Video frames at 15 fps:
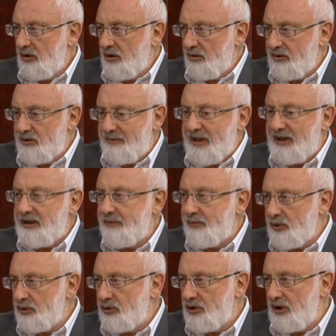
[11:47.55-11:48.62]
They don't have anything
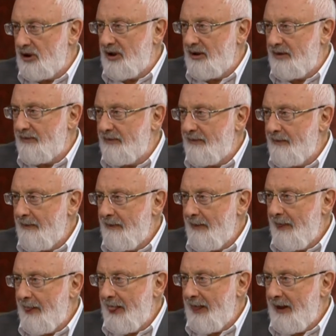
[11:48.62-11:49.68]
to be proud of yet,
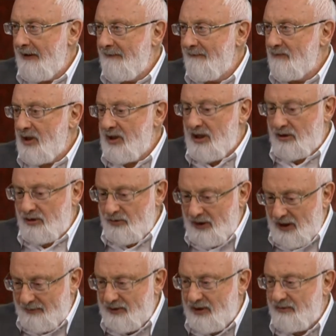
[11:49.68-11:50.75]
other than their
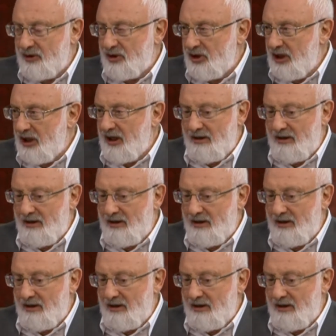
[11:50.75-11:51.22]
stupidity.